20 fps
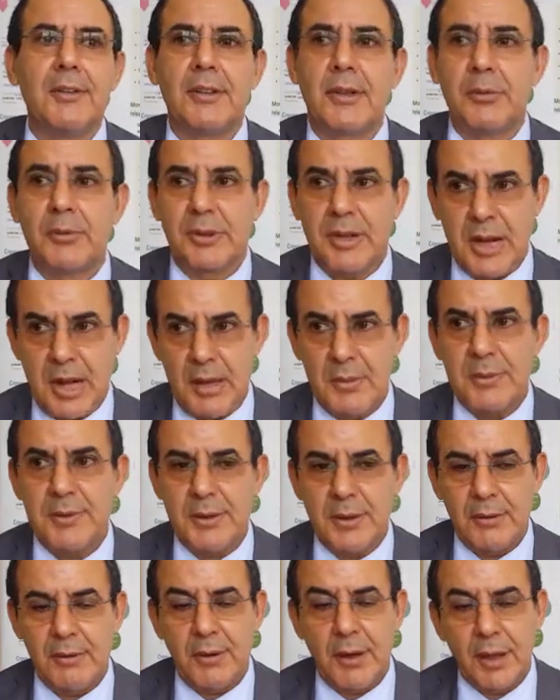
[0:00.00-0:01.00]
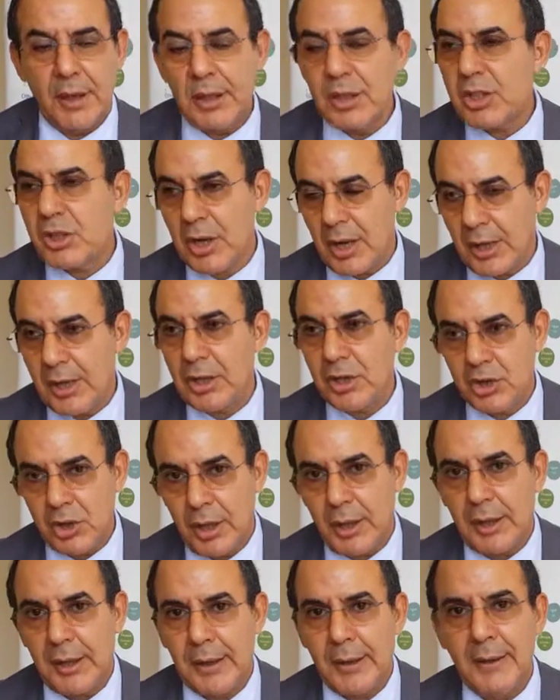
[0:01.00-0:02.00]
sometimes in very
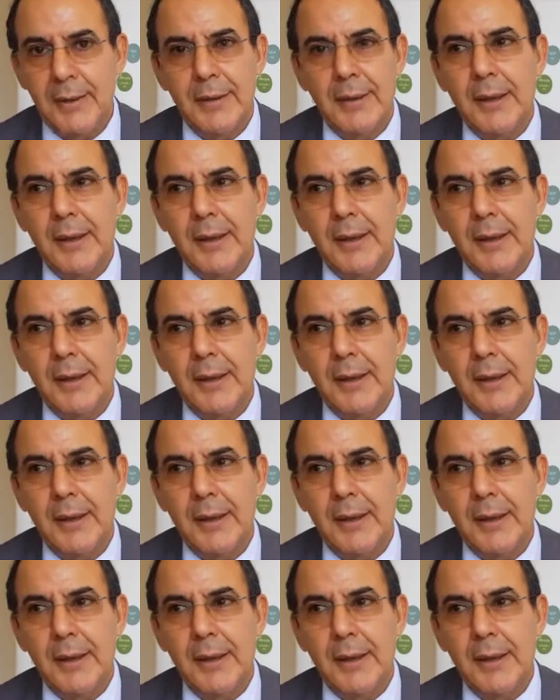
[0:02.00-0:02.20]
challenging